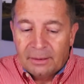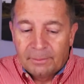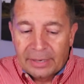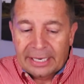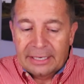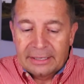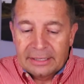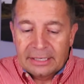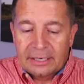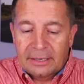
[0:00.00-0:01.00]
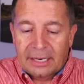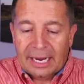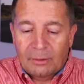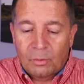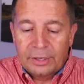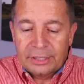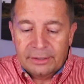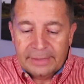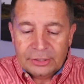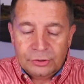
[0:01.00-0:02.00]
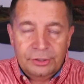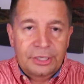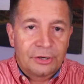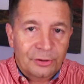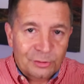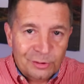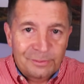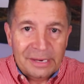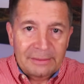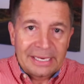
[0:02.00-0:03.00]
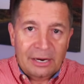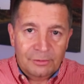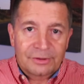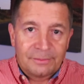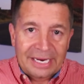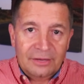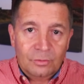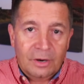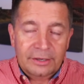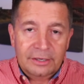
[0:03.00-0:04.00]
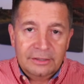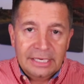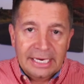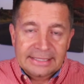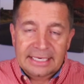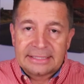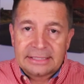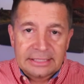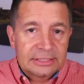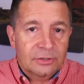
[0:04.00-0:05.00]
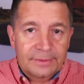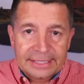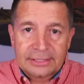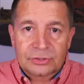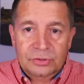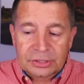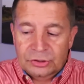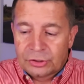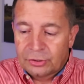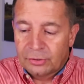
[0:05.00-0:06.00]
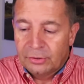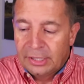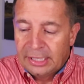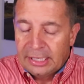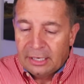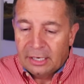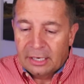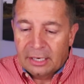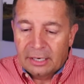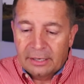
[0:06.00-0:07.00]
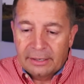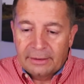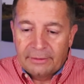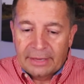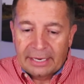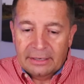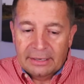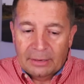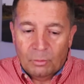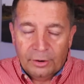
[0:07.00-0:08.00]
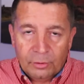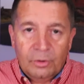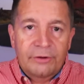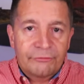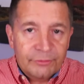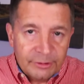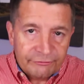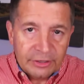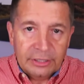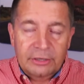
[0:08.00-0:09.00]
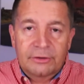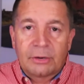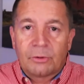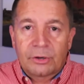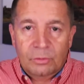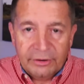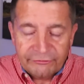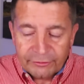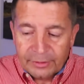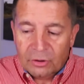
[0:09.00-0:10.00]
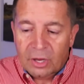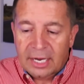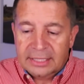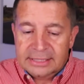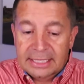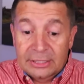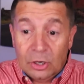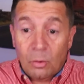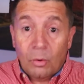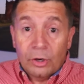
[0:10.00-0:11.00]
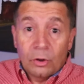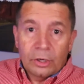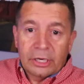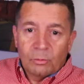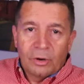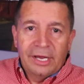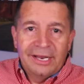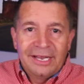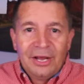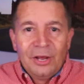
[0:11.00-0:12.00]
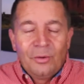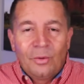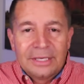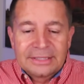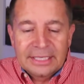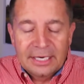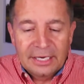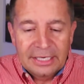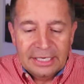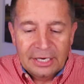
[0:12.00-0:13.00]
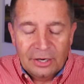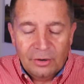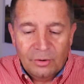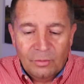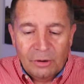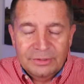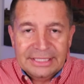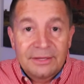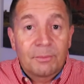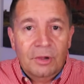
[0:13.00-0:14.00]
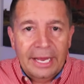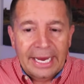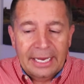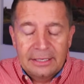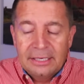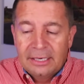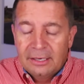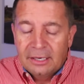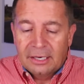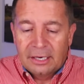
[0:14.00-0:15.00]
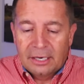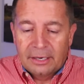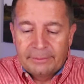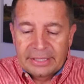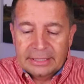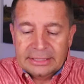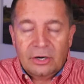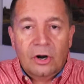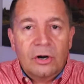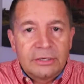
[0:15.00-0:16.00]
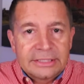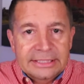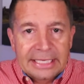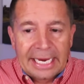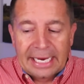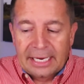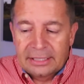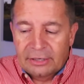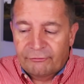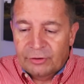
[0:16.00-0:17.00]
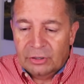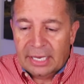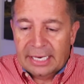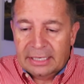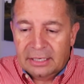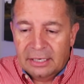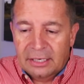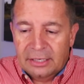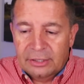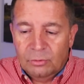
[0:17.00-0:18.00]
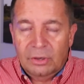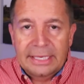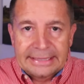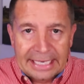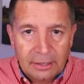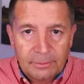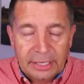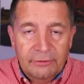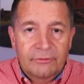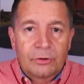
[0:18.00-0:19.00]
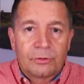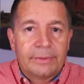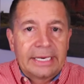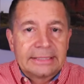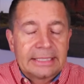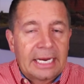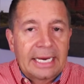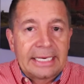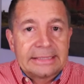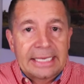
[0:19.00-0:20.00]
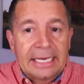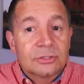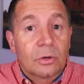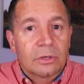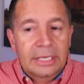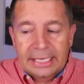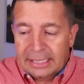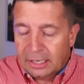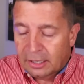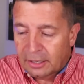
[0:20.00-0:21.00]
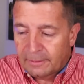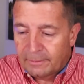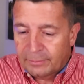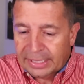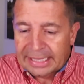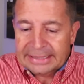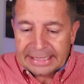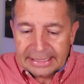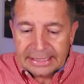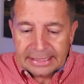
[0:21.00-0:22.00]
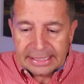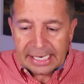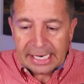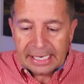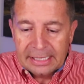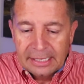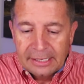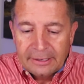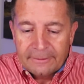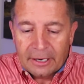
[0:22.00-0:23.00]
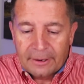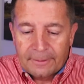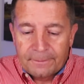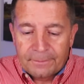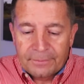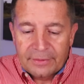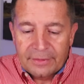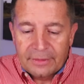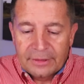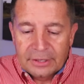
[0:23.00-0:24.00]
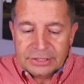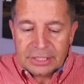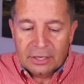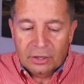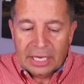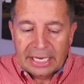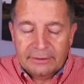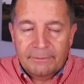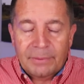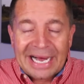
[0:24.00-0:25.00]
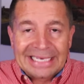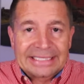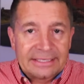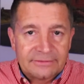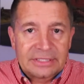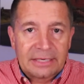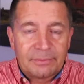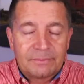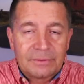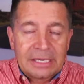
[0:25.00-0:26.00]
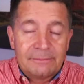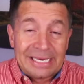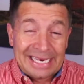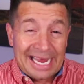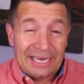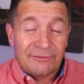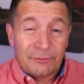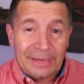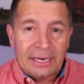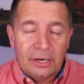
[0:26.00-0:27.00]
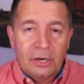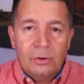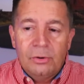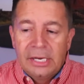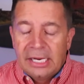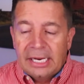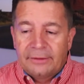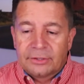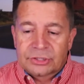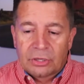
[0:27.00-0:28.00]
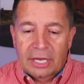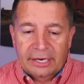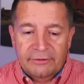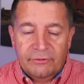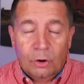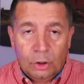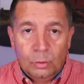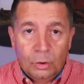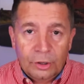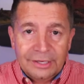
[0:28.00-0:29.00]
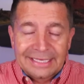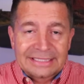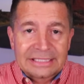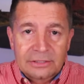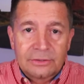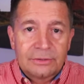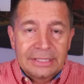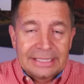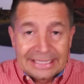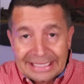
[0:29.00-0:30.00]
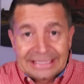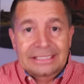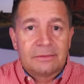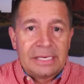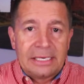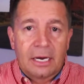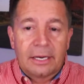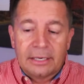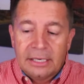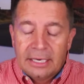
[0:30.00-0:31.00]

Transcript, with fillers: But uh, I want you to make sure you don't throw the baby out with the bathwater, as I see so many districts do. Uh, they they want to run from the failure. They want to run from the loss. They don't want to look at what what uh, you know what was in the plan uh, because it hurts and you feel like uh, you were let down by your voter base. And I get that totally. Um, but at the end of the day, um, there's a lot of positives that can be gained from that no, and there's a lot of hard work that still needs to be done.